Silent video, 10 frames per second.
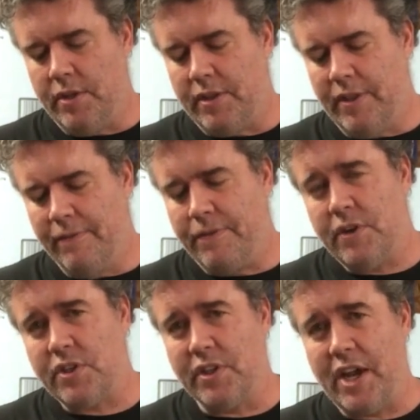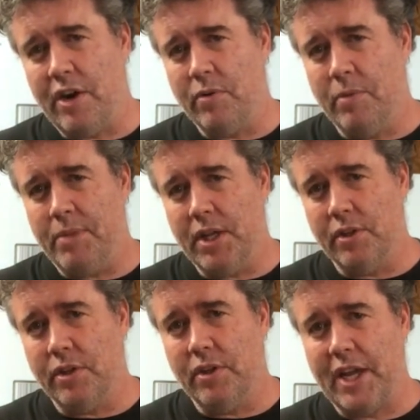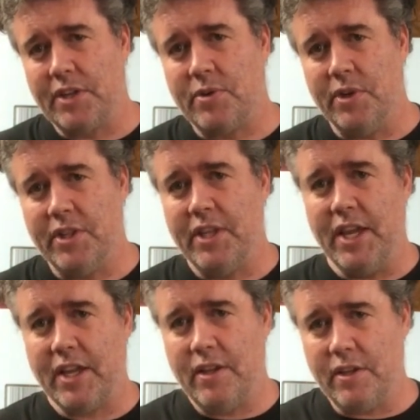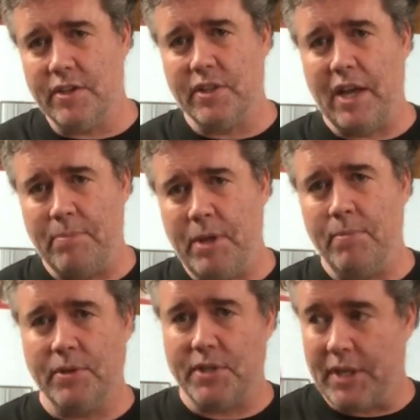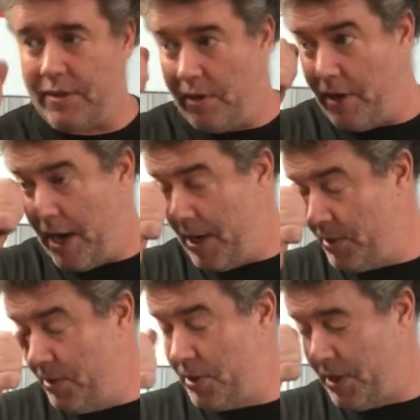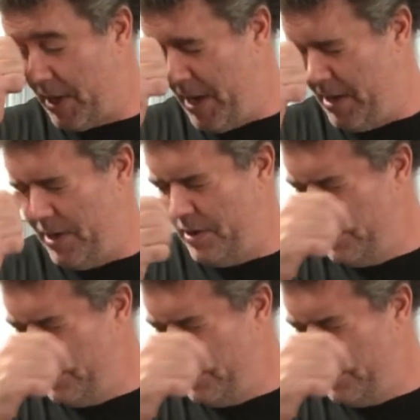the first layer will be a little extra thick because a lot of people set their nozzles to kind of